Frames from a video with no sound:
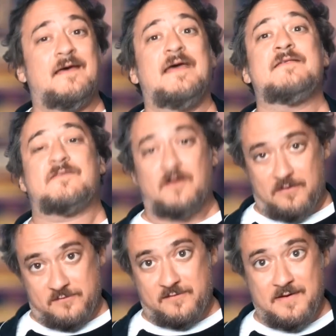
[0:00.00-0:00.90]
It
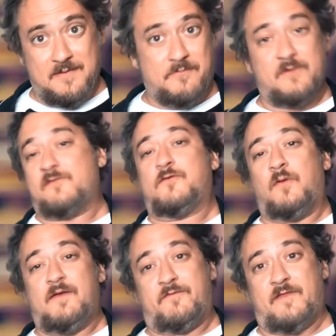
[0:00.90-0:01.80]
does. But it's
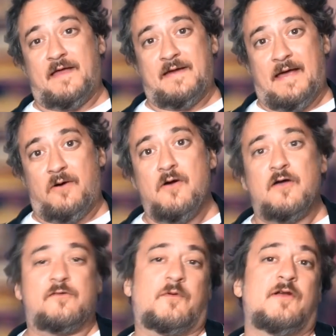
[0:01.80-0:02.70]
too late for that now,
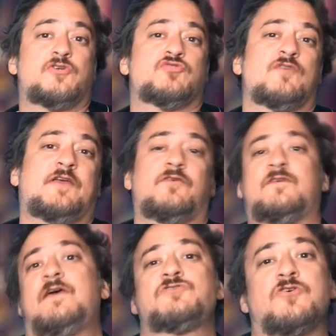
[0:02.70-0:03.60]
because we're going to trick your
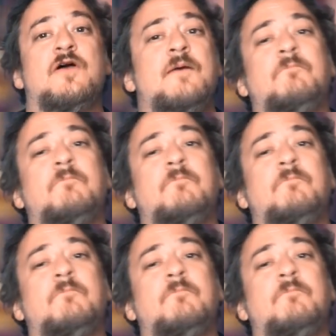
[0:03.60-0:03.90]
teacher,